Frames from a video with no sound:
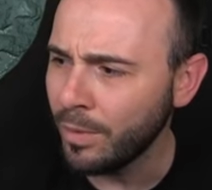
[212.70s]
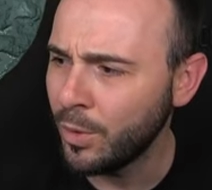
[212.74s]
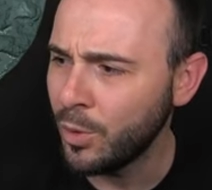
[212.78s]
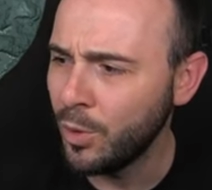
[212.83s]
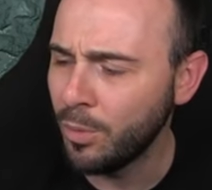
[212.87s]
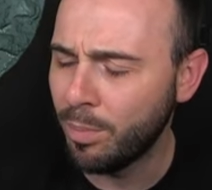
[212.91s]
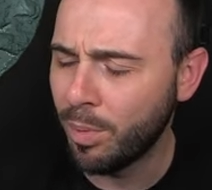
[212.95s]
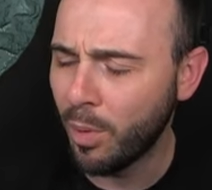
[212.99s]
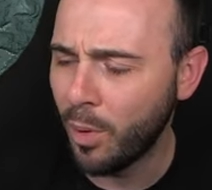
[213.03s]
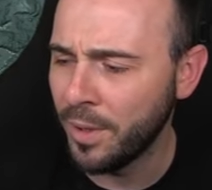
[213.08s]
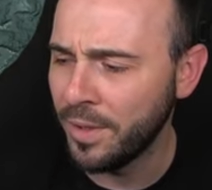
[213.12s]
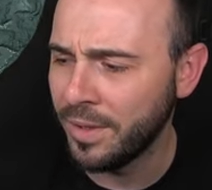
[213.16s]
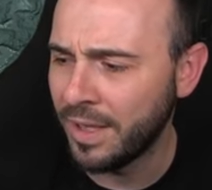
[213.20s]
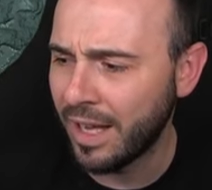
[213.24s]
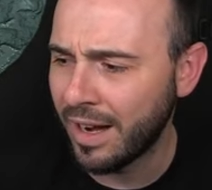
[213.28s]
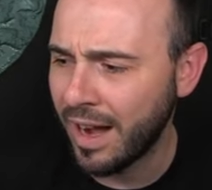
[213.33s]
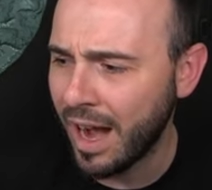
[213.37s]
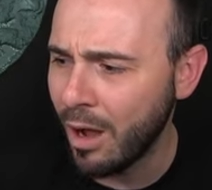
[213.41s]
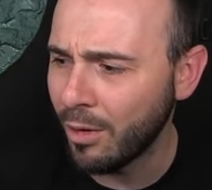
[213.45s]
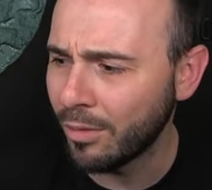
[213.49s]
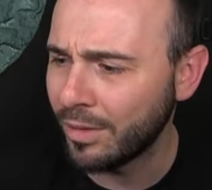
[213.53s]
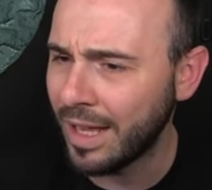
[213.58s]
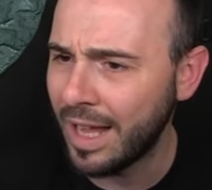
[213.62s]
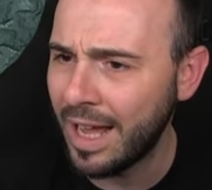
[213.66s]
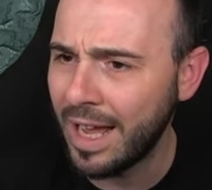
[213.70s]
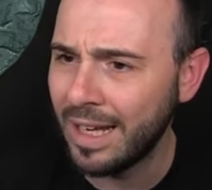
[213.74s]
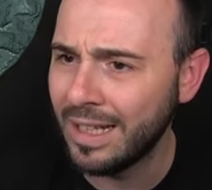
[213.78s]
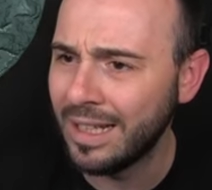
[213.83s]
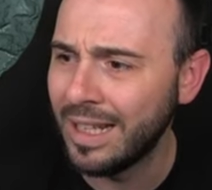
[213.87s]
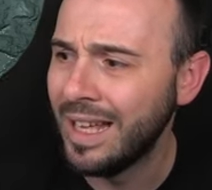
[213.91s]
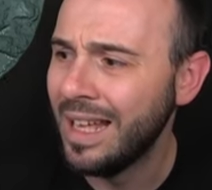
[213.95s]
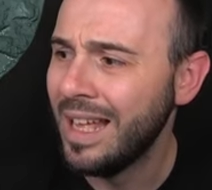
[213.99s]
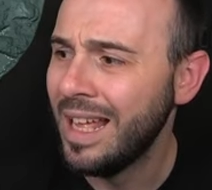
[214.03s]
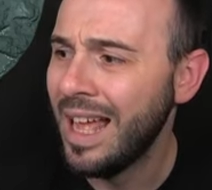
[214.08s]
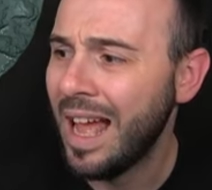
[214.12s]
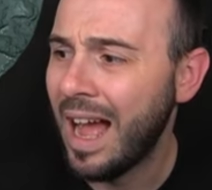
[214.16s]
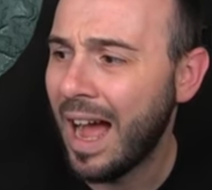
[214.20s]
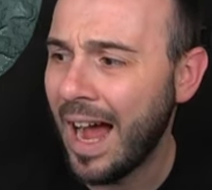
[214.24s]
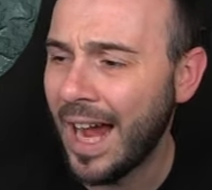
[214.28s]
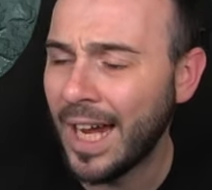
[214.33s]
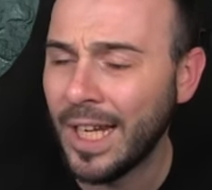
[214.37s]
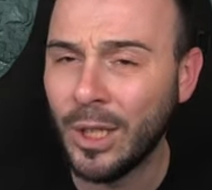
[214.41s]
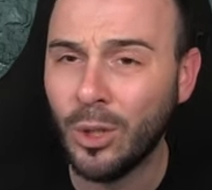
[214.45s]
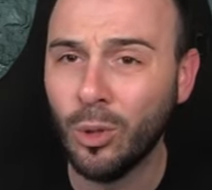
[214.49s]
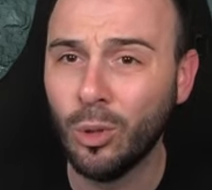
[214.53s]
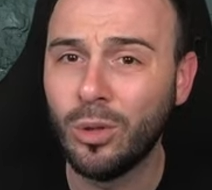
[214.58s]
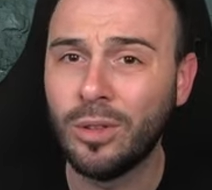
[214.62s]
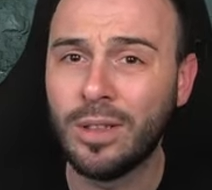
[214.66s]
to point that out, and I
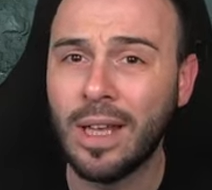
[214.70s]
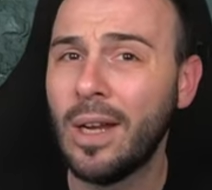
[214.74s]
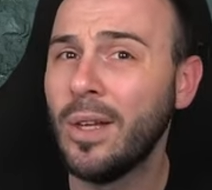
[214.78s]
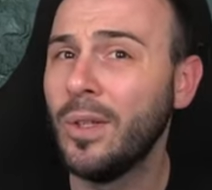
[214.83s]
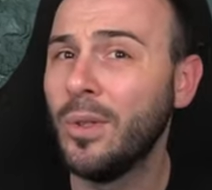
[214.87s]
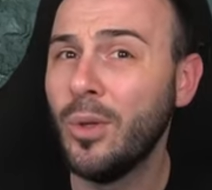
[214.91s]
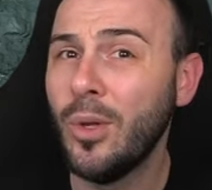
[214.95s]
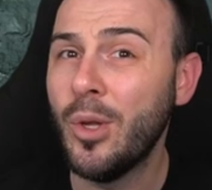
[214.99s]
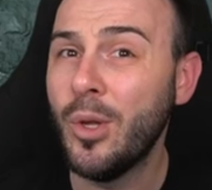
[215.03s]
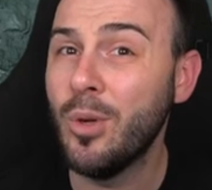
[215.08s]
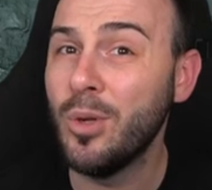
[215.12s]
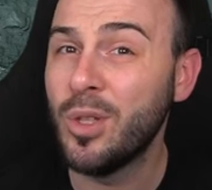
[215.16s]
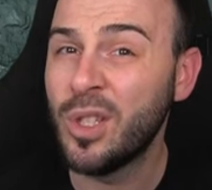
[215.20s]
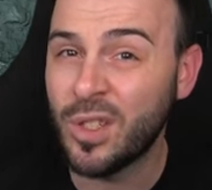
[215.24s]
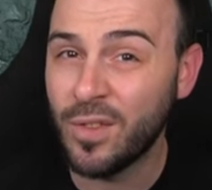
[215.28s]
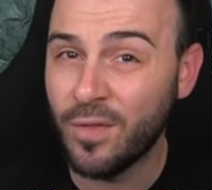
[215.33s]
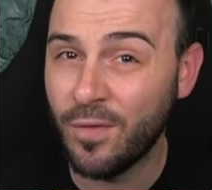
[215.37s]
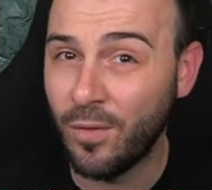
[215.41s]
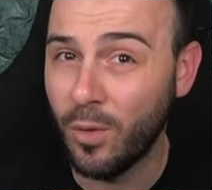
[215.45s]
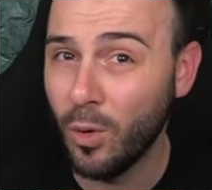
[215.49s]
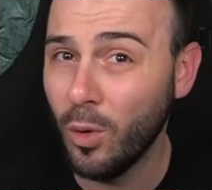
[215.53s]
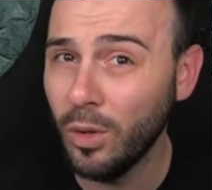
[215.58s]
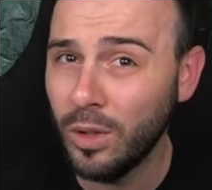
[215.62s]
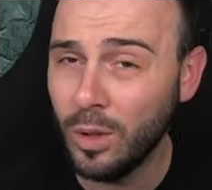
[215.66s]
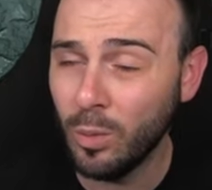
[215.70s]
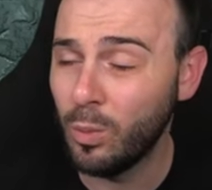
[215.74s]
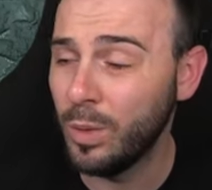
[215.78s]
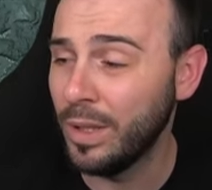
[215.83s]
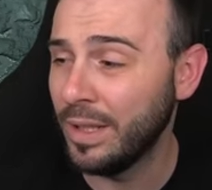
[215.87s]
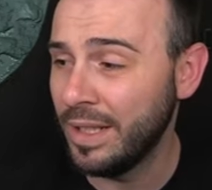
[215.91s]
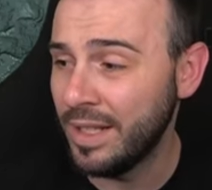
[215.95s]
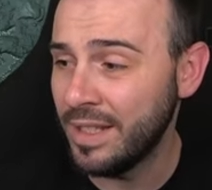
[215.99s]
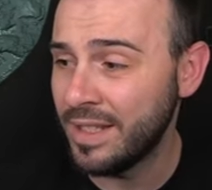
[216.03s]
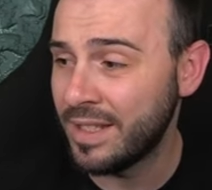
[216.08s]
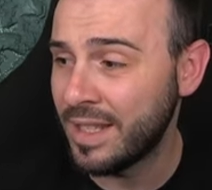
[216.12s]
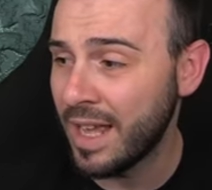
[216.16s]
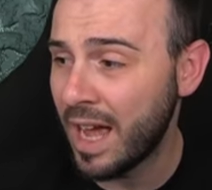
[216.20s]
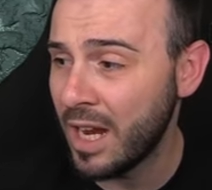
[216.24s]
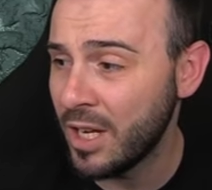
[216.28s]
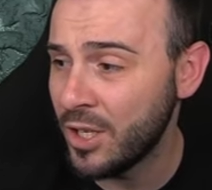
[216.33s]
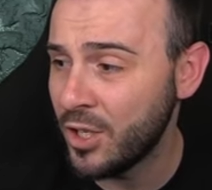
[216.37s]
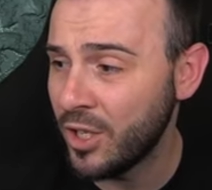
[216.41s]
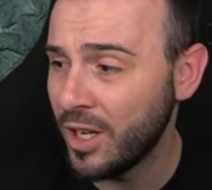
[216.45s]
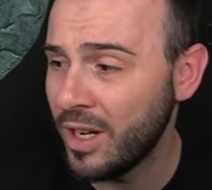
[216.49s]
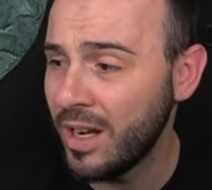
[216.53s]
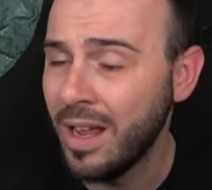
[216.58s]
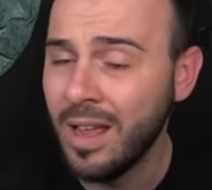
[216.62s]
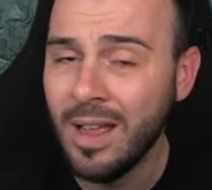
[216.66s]
do tend to use food with this
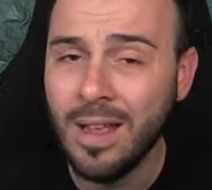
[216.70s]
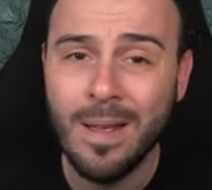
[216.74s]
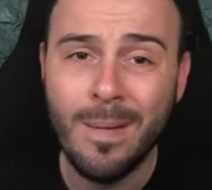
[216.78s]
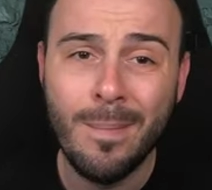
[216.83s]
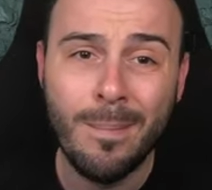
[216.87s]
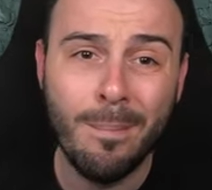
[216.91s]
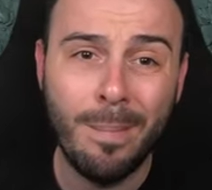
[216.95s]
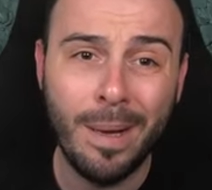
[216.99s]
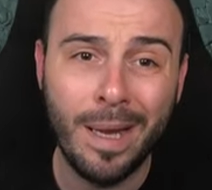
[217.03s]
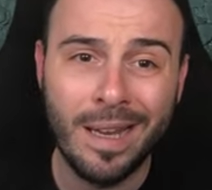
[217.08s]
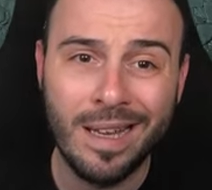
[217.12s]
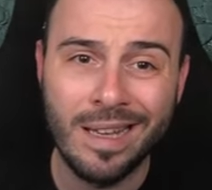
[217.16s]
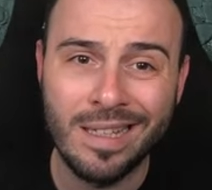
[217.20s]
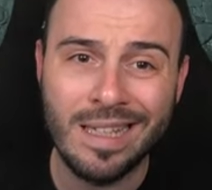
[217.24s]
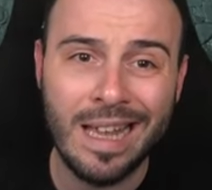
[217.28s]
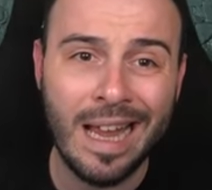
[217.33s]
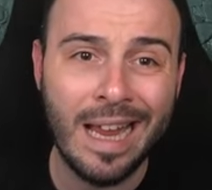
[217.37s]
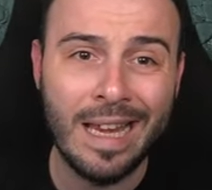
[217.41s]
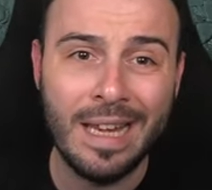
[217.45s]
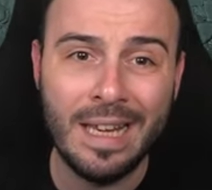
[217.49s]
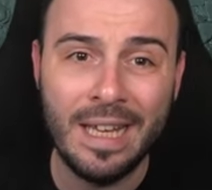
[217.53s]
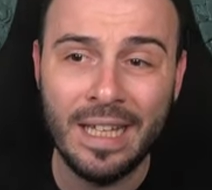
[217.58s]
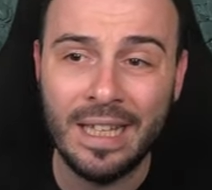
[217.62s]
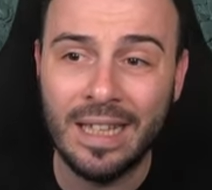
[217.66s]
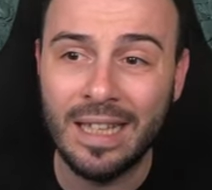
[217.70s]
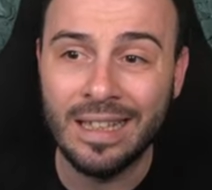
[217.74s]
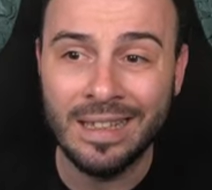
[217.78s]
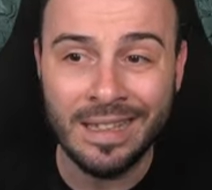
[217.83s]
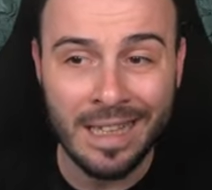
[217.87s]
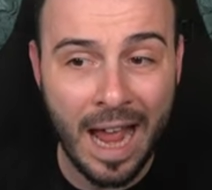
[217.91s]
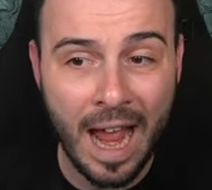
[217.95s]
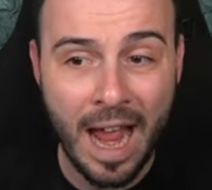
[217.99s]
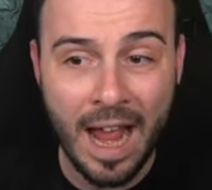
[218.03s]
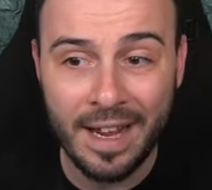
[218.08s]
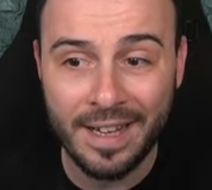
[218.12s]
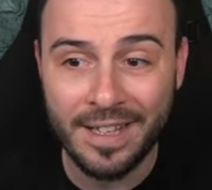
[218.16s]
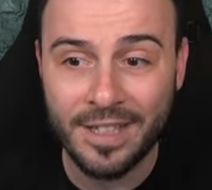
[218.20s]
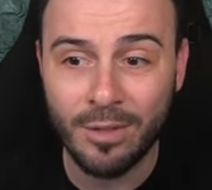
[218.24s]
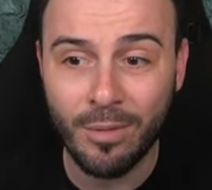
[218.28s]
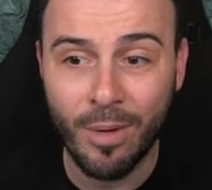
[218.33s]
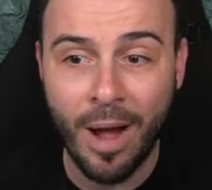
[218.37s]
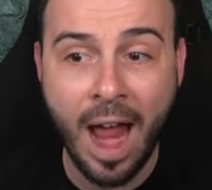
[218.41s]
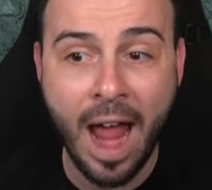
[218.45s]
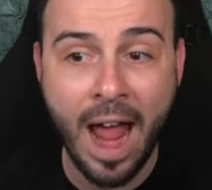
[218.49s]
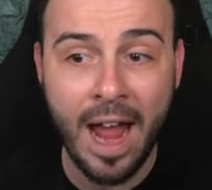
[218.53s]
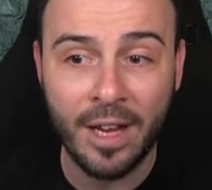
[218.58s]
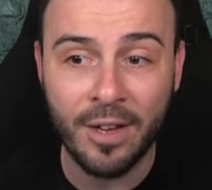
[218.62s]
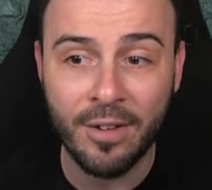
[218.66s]
dungeon because I need the
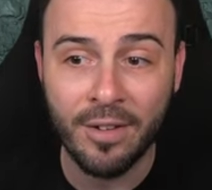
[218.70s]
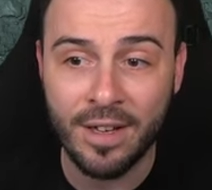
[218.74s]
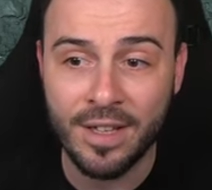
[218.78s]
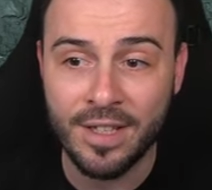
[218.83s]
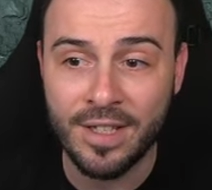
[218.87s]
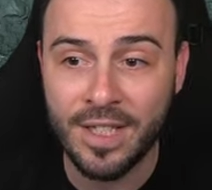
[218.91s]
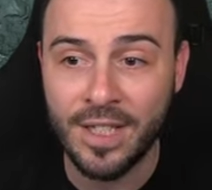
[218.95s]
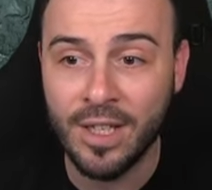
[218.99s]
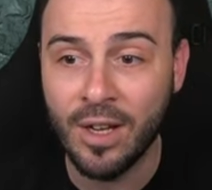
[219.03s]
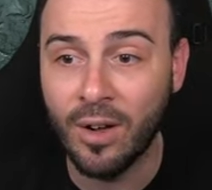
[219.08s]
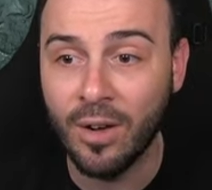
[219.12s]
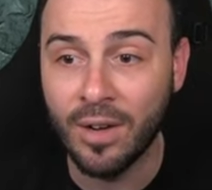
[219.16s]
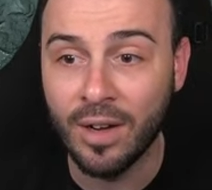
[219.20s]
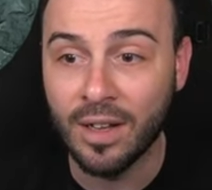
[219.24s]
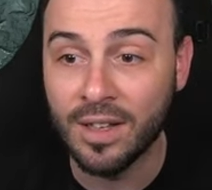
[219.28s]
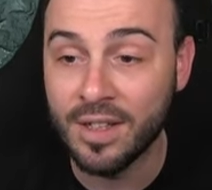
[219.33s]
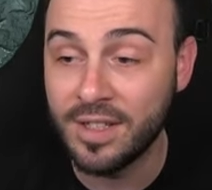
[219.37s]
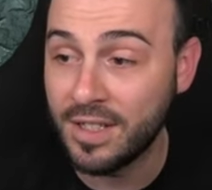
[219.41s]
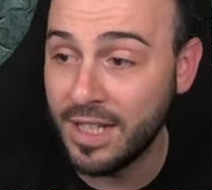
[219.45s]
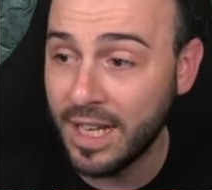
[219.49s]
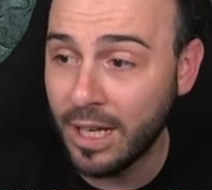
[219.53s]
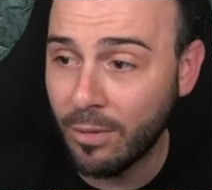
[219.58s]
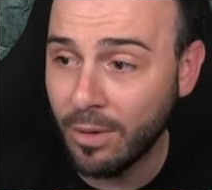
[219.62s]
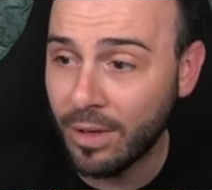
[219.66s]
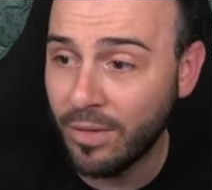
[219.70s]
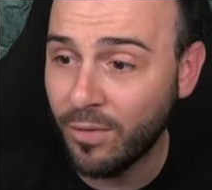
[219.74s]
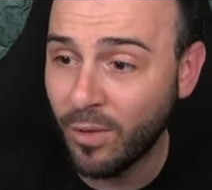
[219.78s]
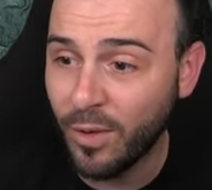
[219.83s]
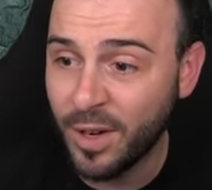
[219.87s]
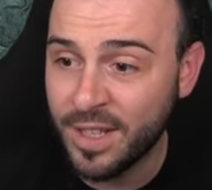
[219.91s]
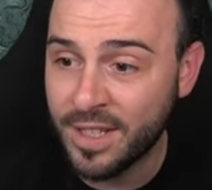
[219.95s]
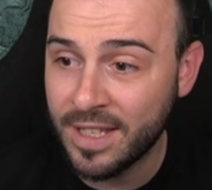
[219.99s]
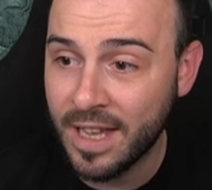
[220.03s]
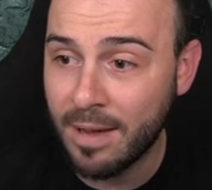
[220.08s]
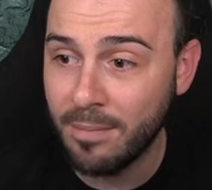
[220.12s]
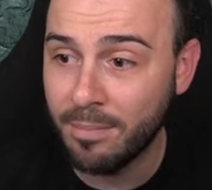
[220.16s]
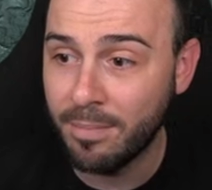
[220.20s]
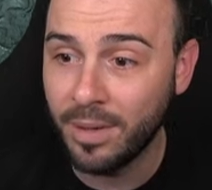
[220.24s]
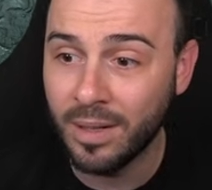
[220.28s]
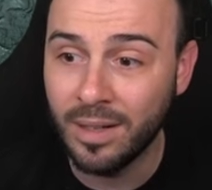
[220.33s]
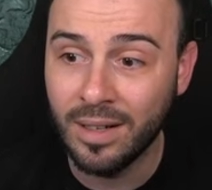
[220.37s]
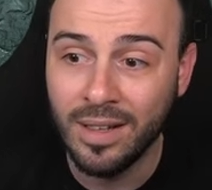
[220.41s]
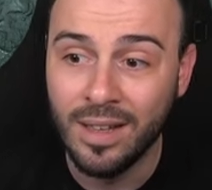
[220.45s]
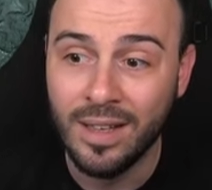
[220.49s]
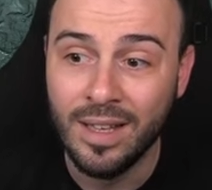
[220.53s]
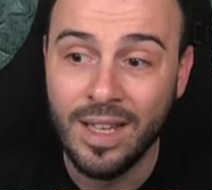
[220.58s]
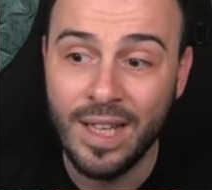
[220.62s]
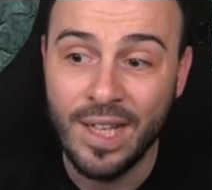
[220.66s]
extra accuracy on a Sigrid, for example.